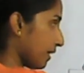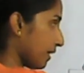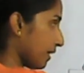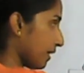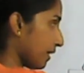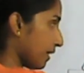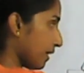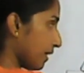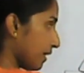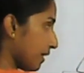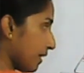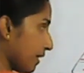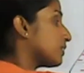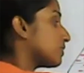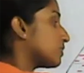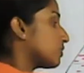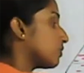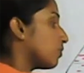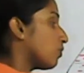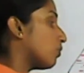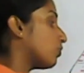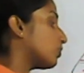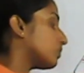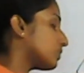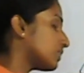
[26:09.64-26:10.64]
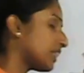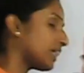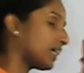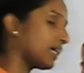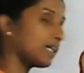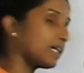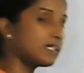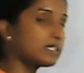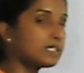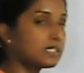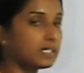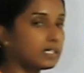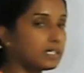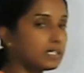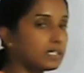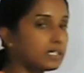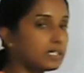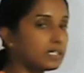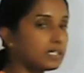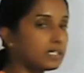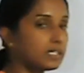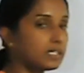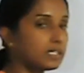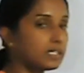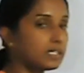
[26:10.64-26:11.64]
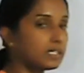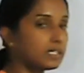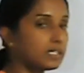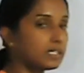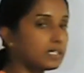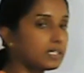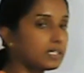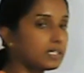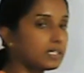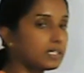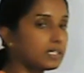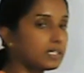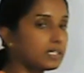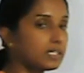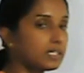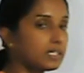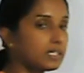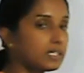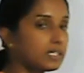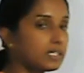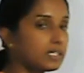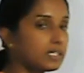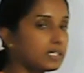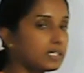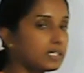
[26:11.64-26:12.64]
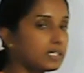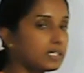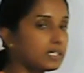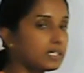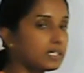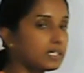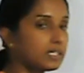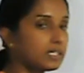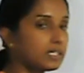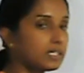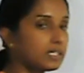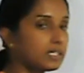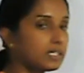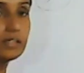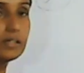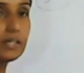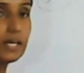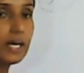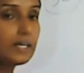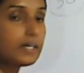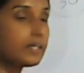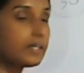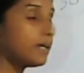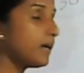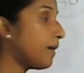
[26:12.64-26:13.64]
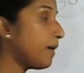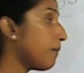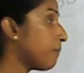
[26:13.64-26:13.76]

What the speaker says: there is no change in the mass or the weight, right?